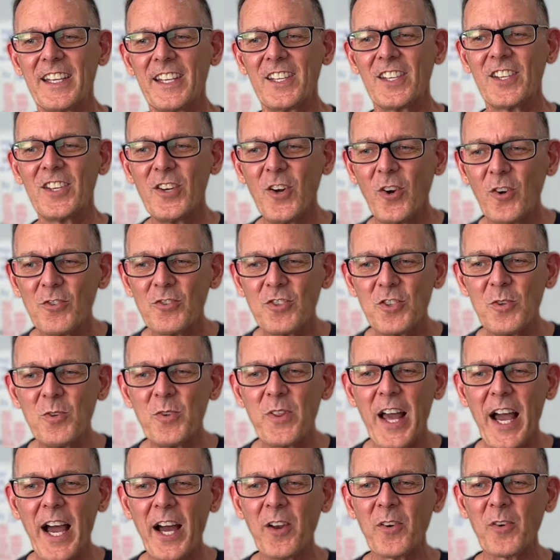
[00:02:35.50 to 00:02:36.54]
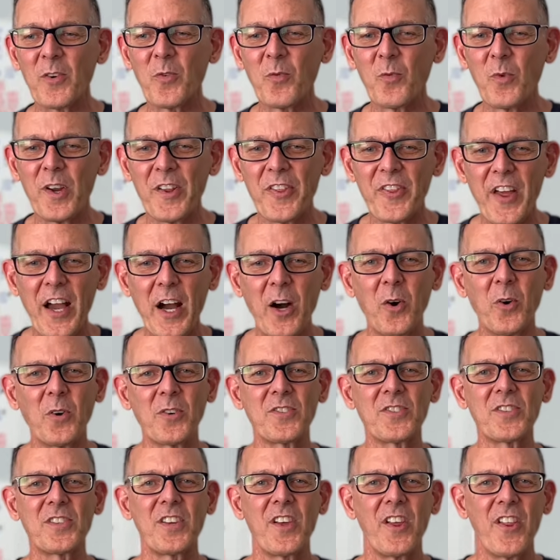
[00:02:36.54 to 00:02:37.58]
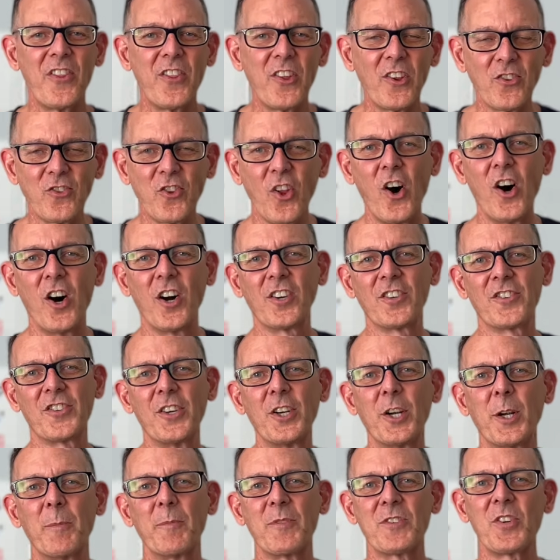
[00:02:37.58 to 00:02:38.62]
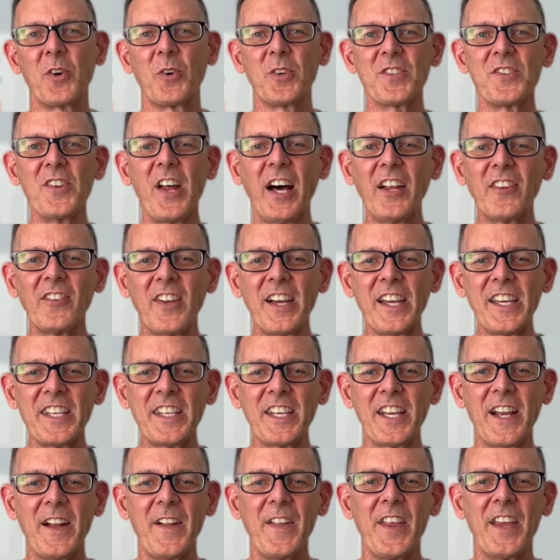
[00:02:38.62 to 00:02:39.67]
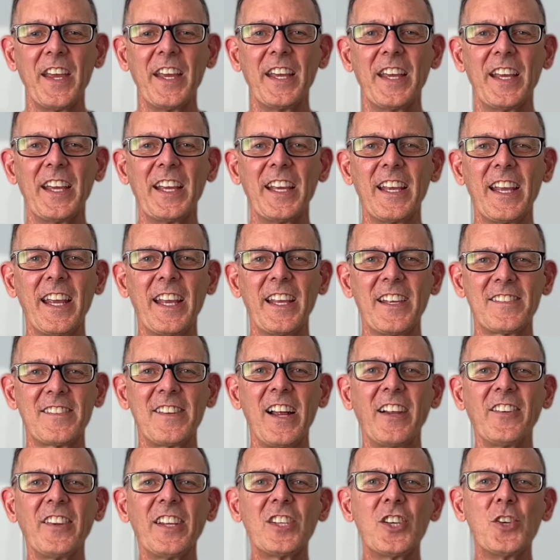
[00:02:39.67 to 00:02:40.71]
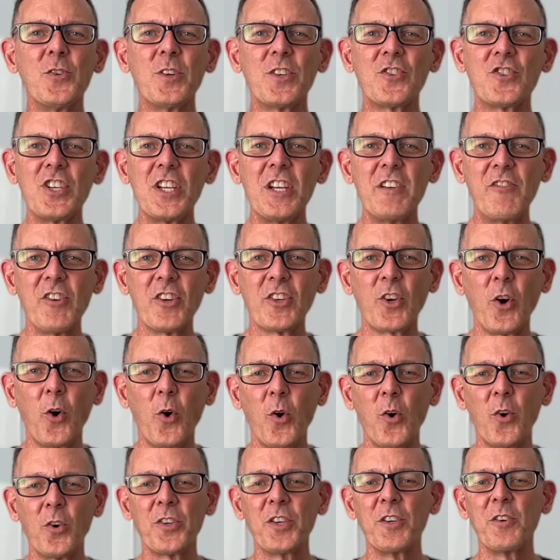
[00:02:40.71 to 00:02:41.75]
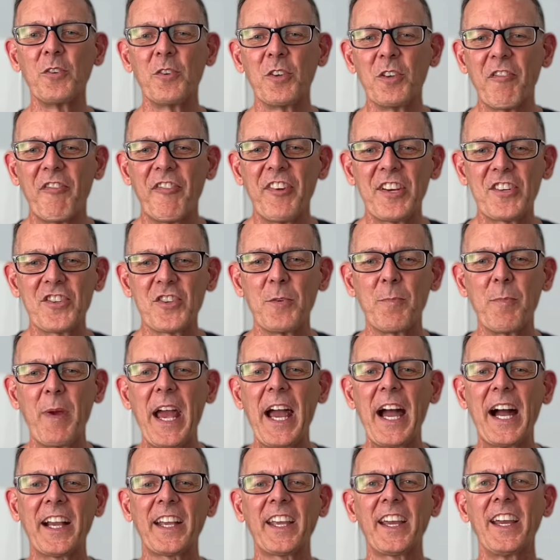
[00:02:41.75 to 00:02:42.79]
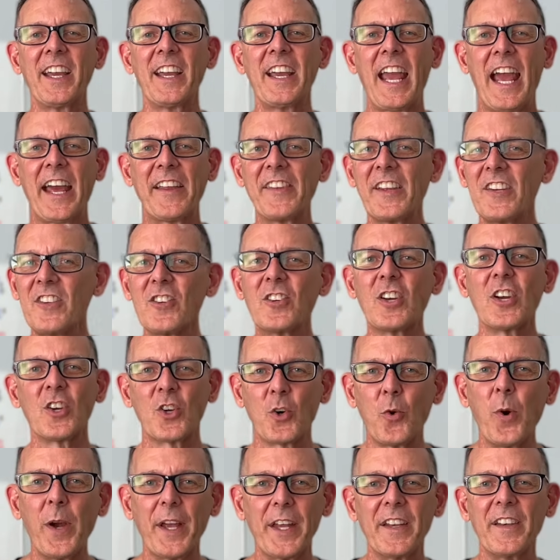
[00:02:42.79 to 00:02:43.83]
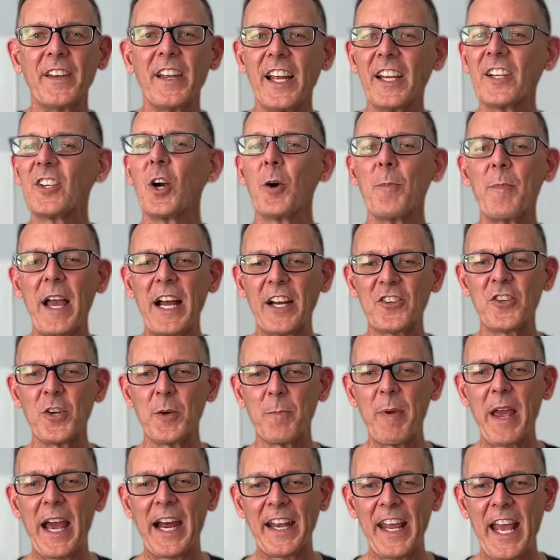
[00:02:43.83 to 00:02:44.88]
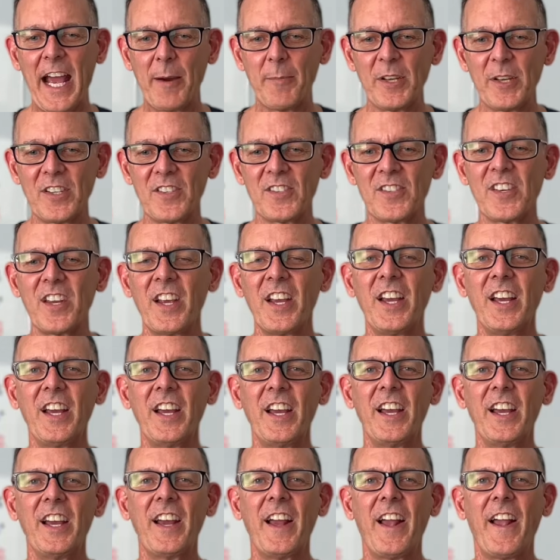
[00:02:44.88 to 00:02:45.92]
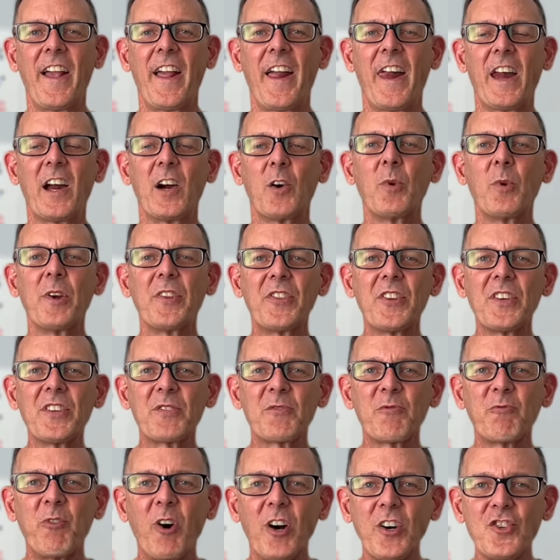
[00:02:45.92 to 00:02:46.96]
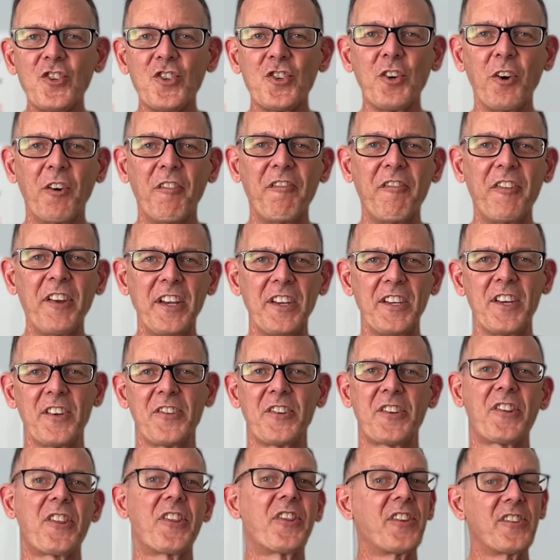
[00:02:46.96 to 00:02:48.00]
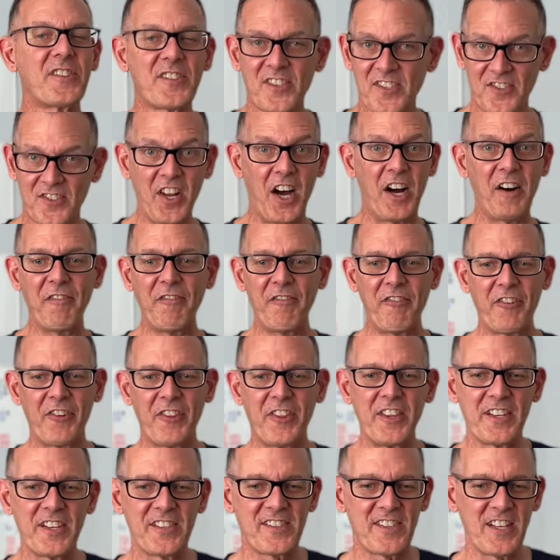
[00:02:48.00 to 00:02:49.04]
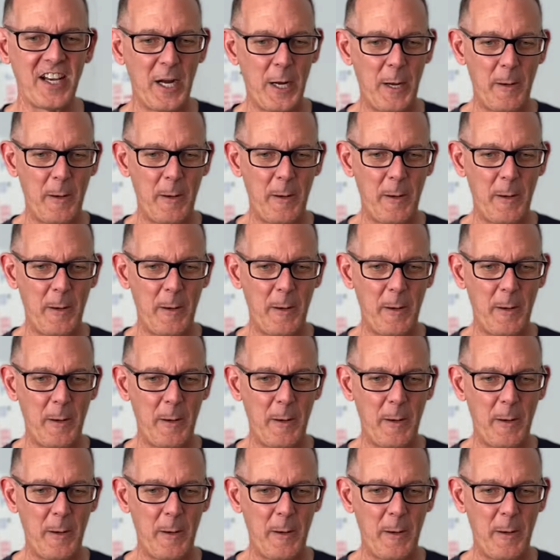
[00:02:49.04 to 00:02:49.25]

you don't do that without the long term. So it's not like you achieve your goal, you fix your back, and then you can quit and go back to your bad habits. With this functional fitness stuff, this